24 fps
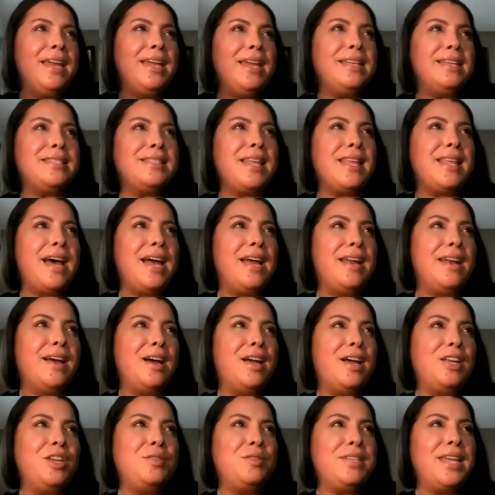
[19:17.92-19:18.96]
is that
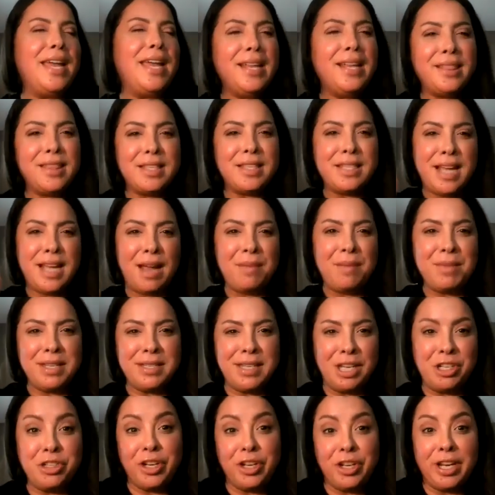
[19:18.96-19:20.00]
you take the time that it
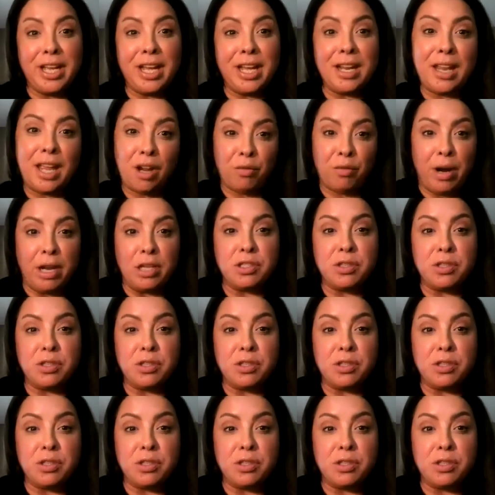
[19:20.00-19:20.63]
takes you to get like red.